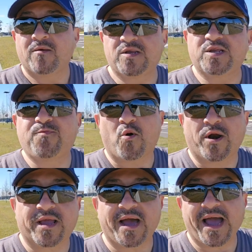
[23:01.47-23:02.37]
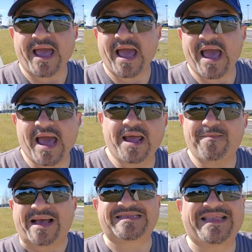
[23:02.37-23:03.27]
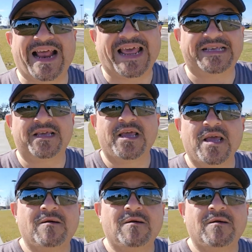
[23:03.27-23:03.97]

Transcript: which is pork. I had pasteles,